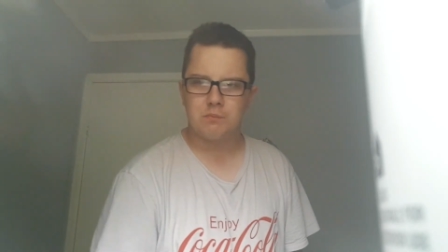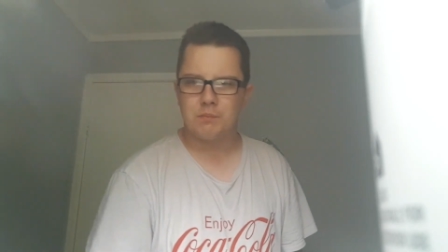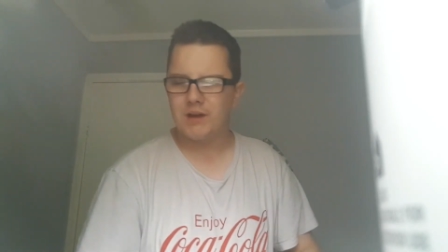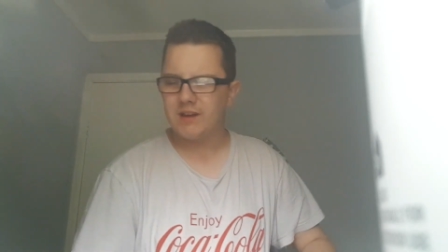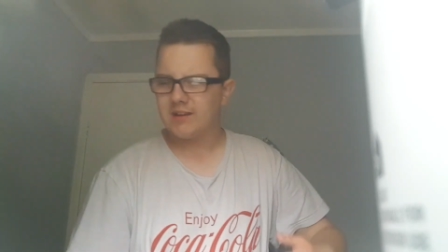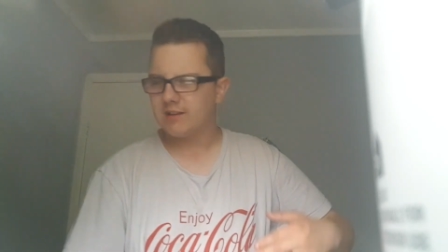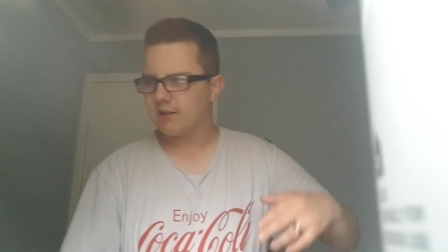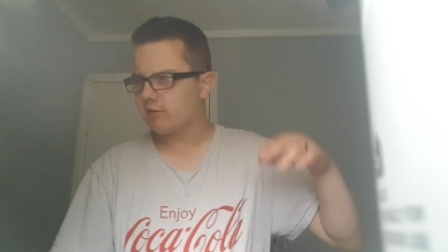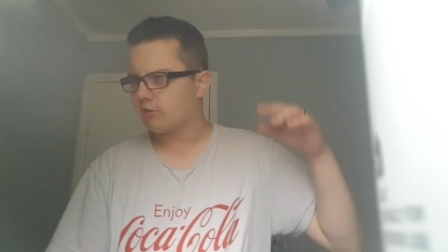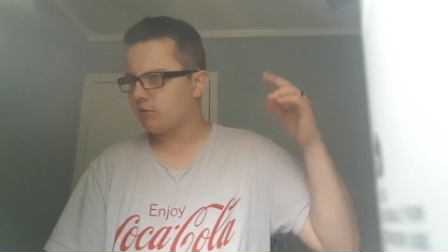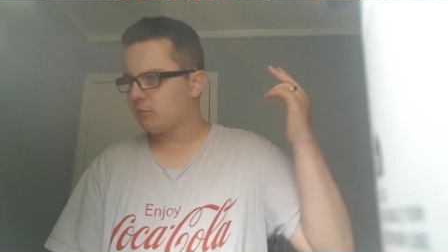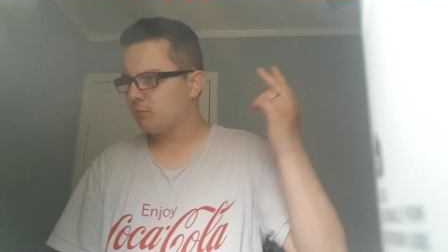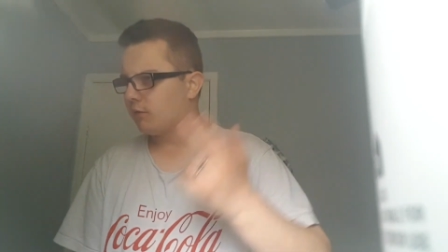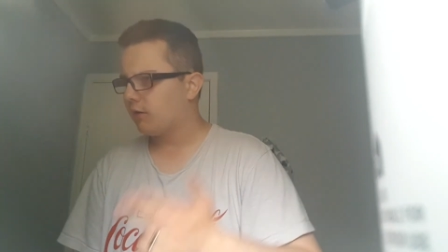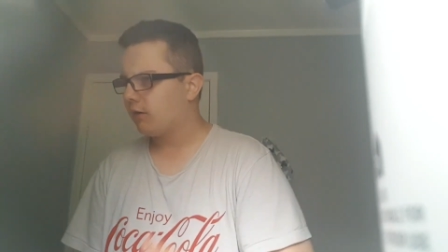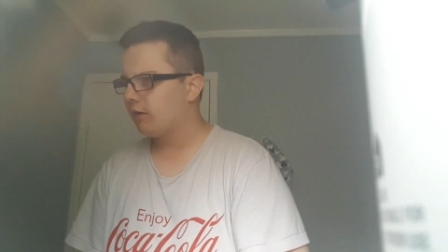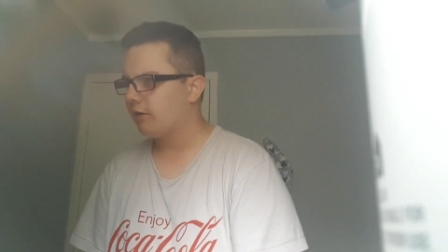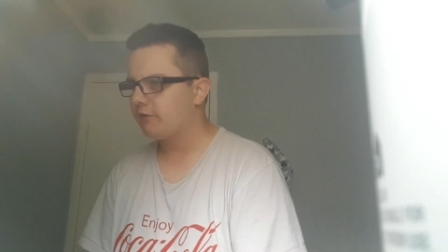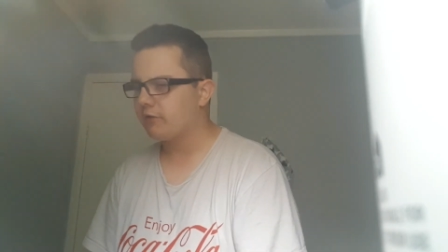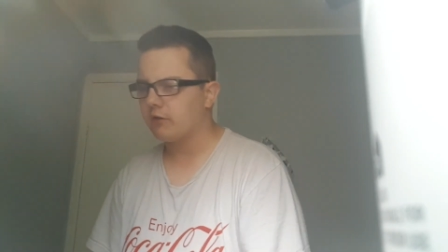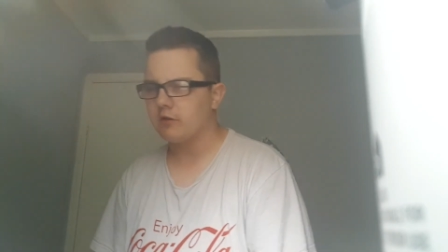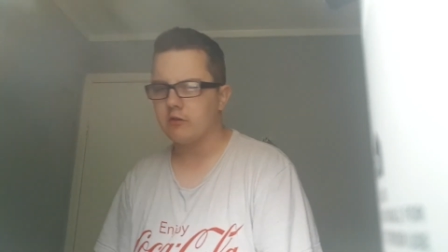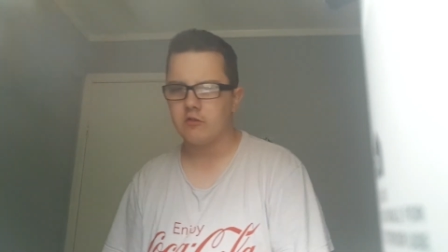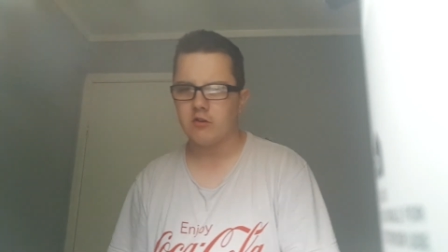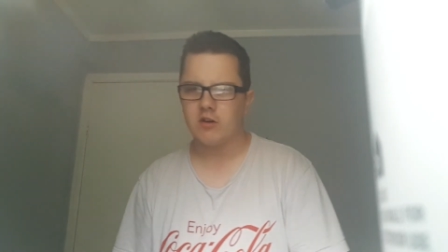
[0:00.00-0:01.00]
pay the
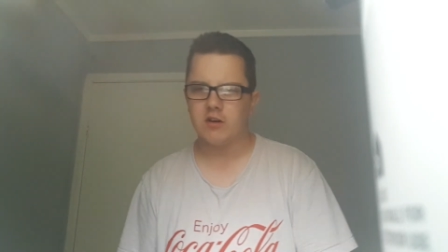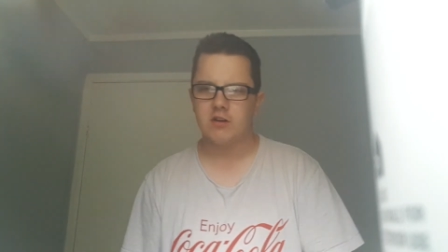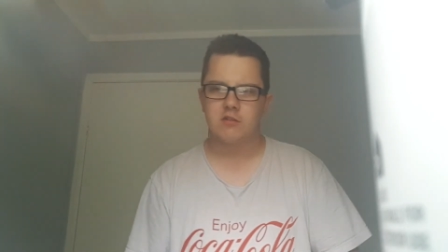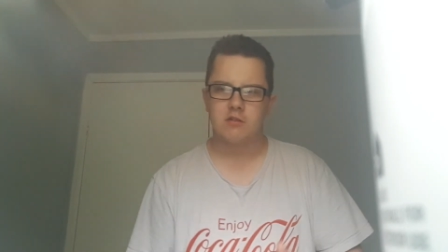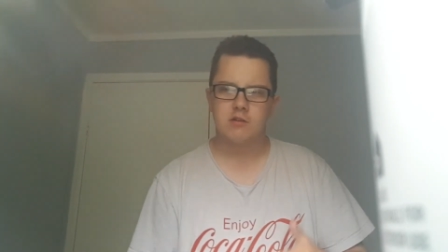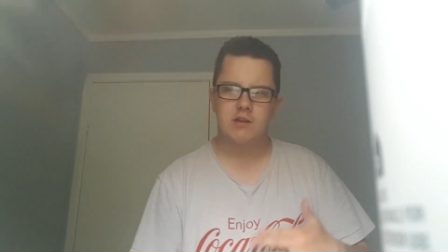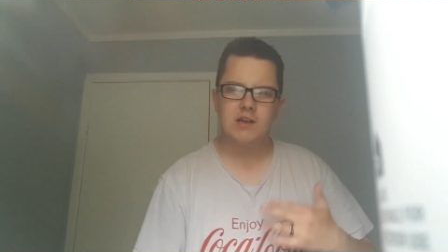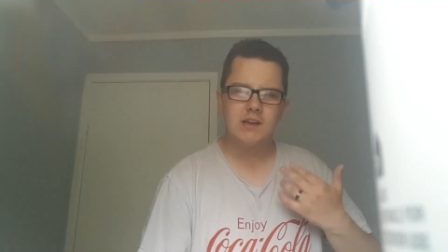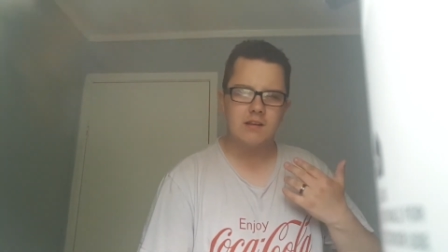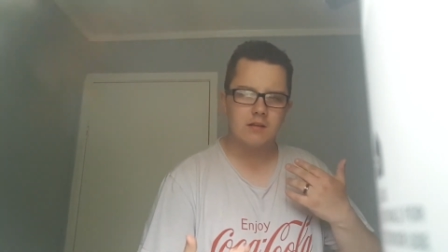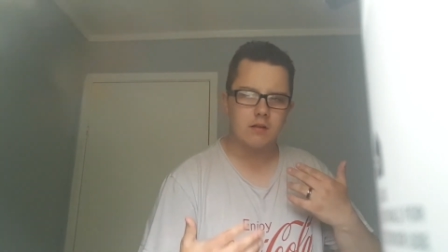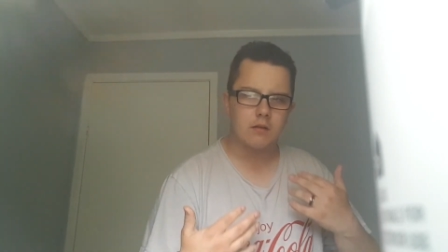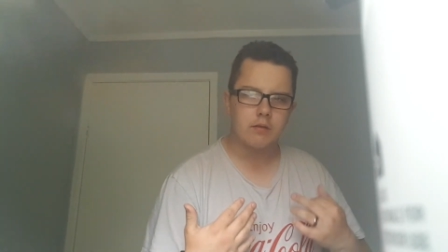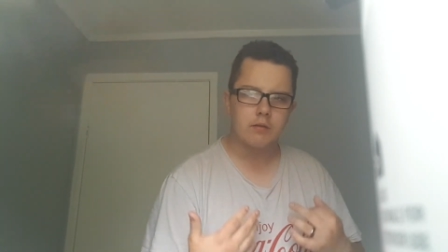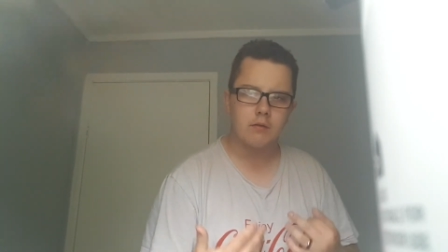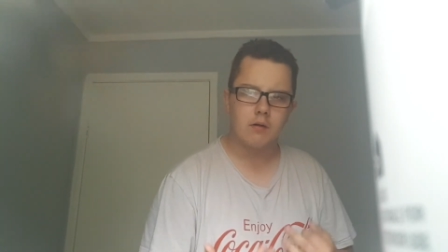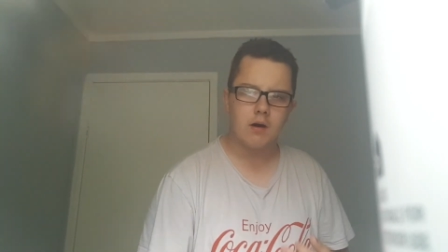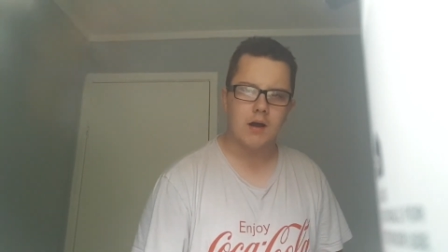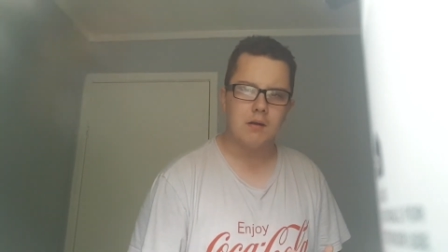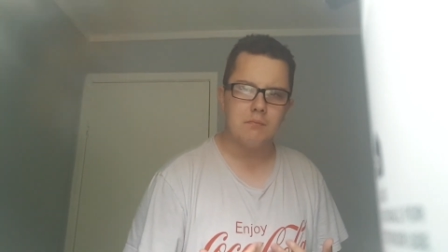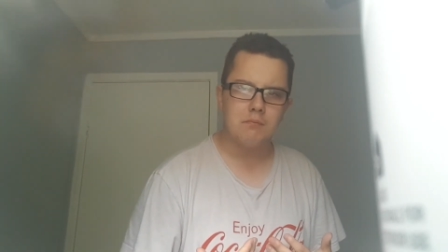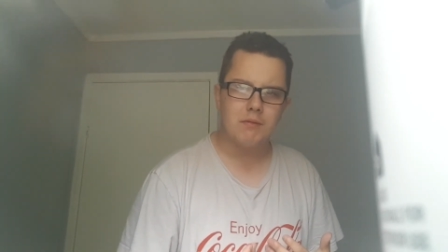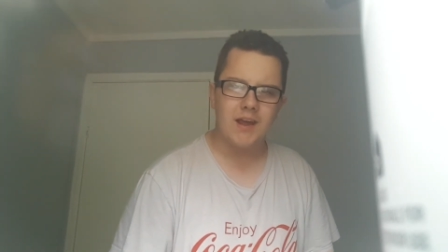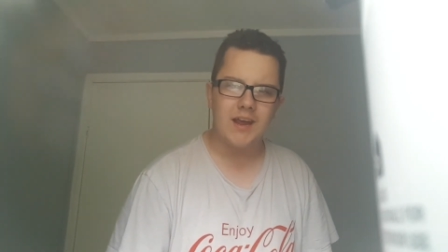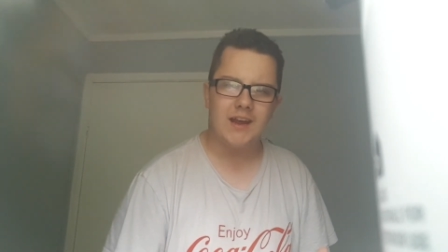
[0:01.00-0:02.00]
support of your child, either though
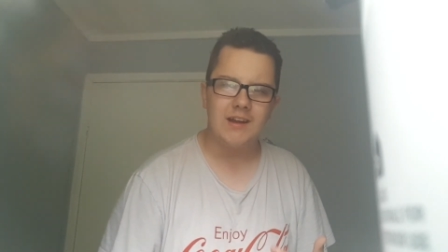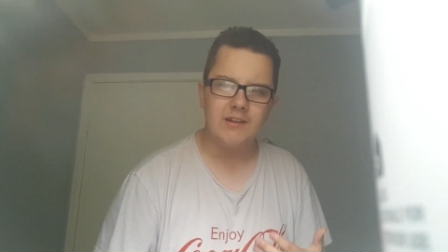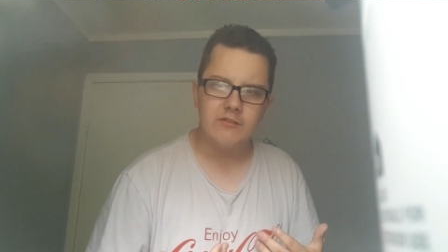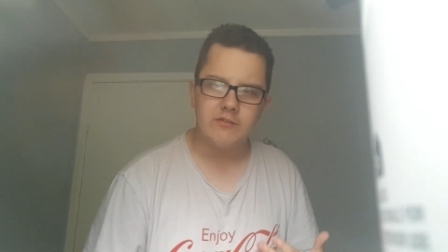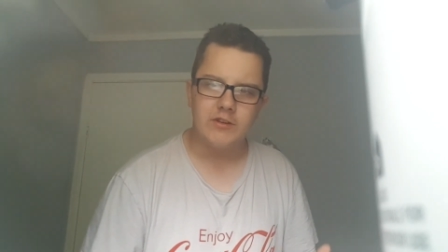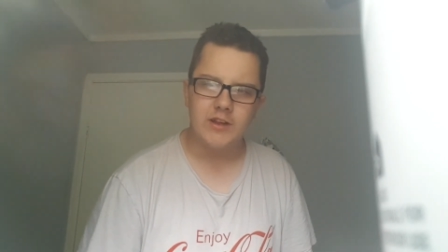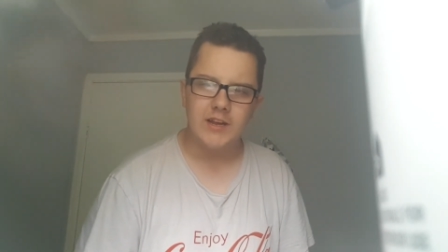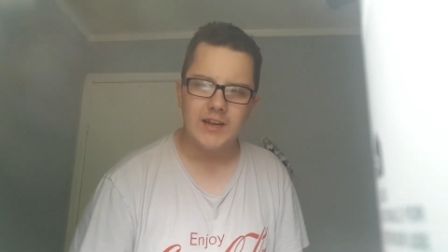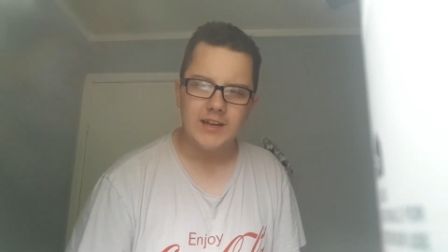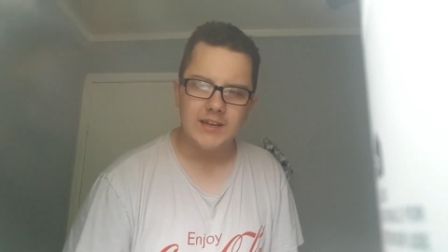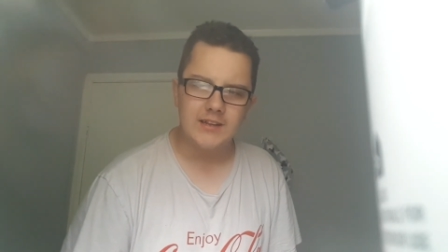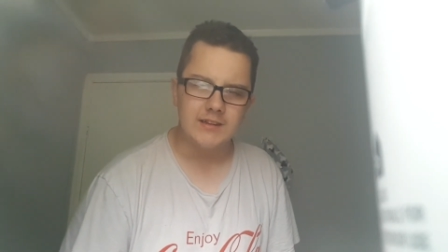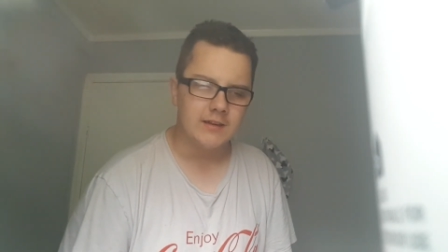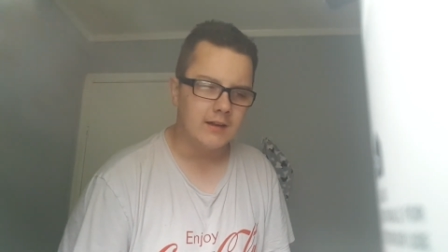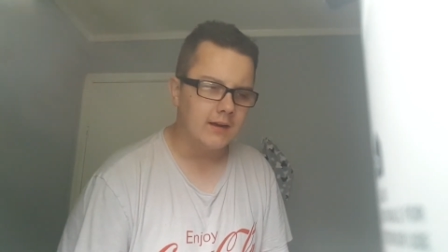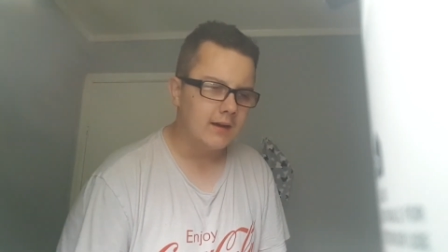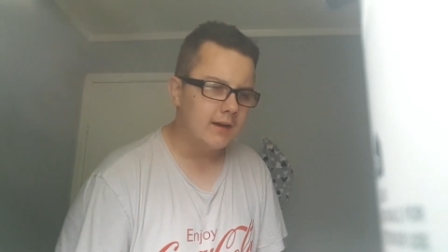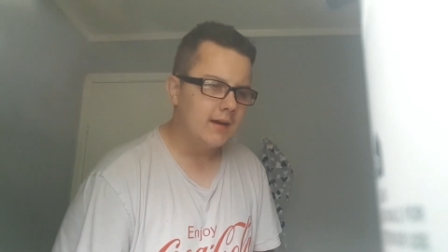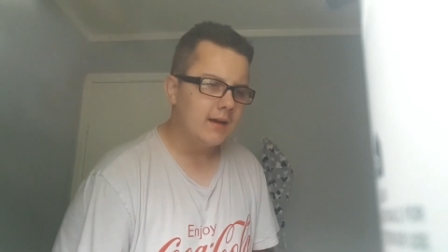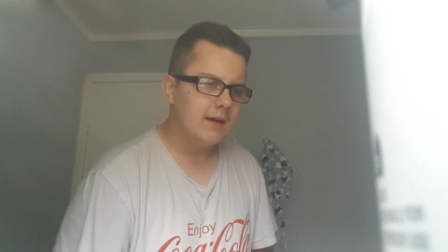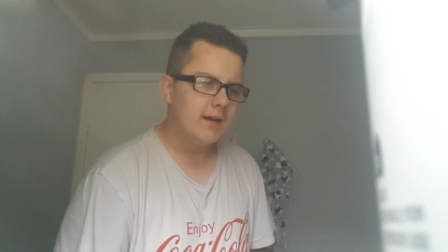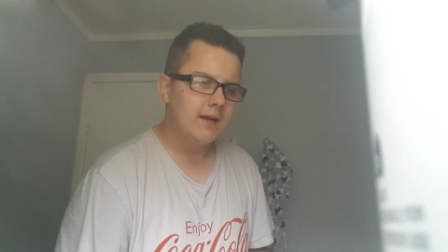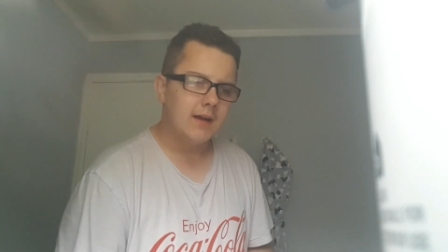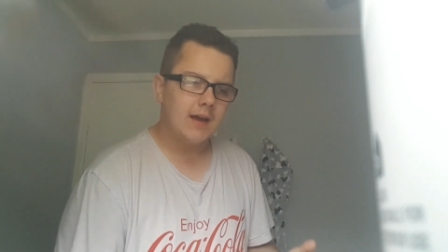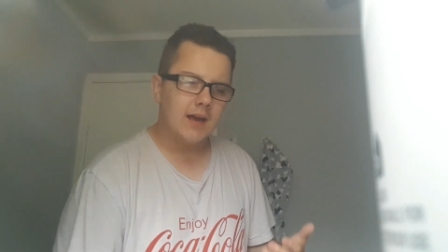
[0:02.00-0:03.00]
I'm 18
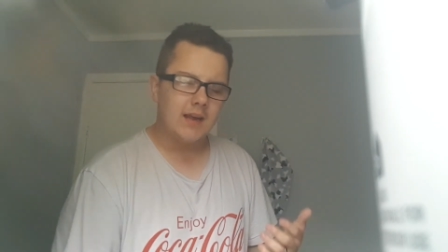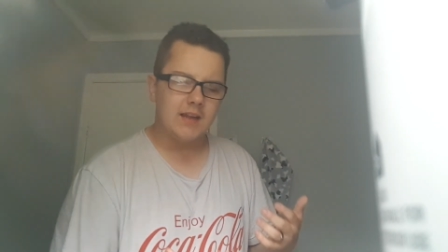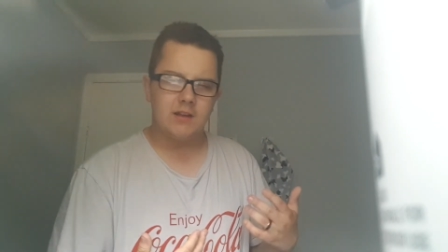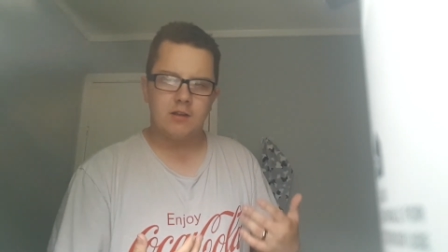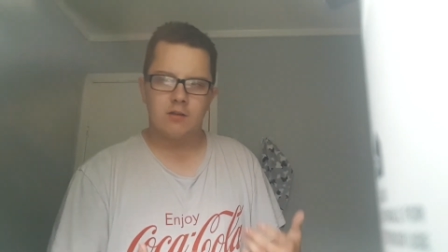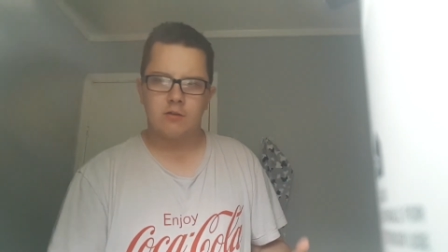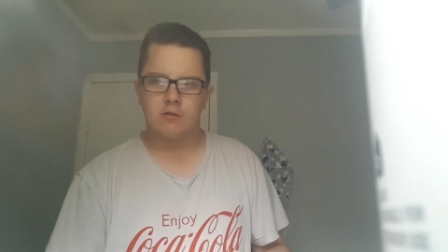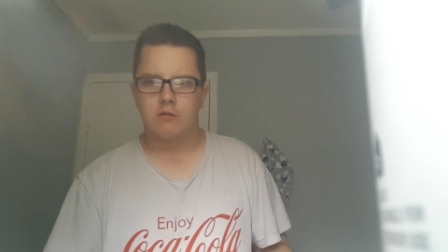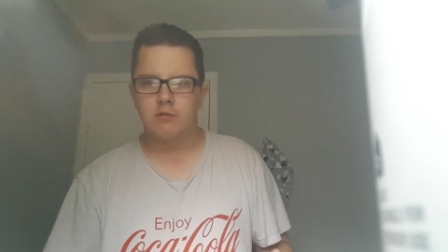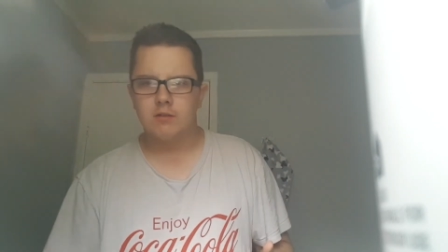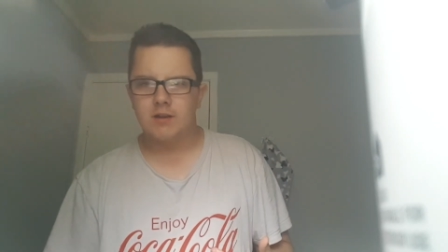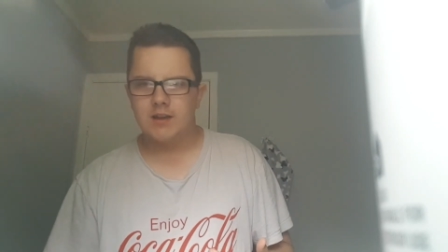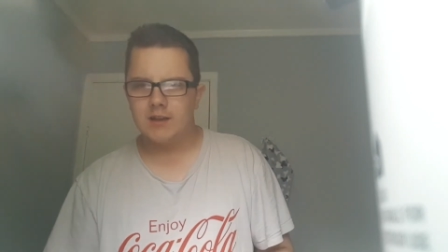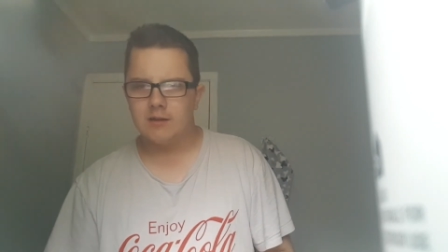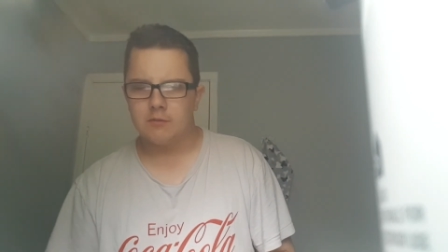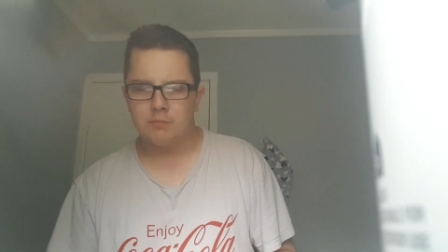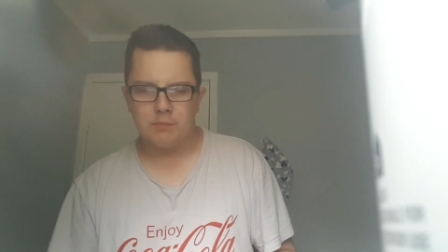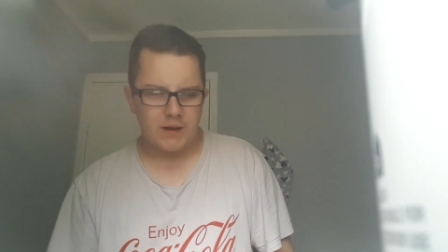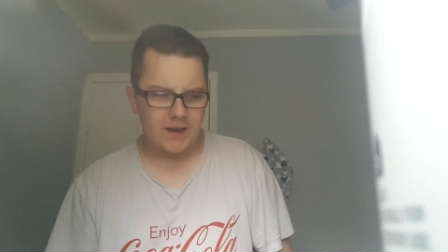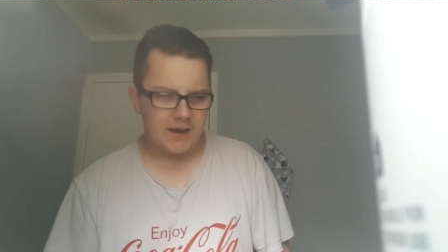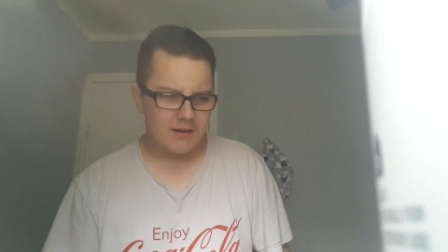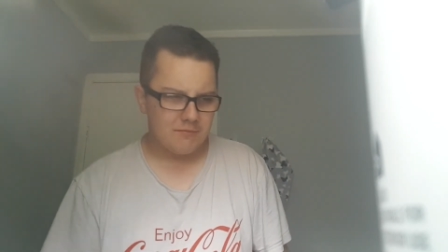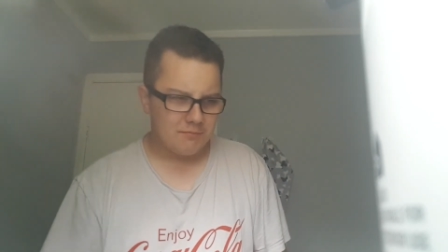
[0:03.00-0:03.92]
and you don't need to pay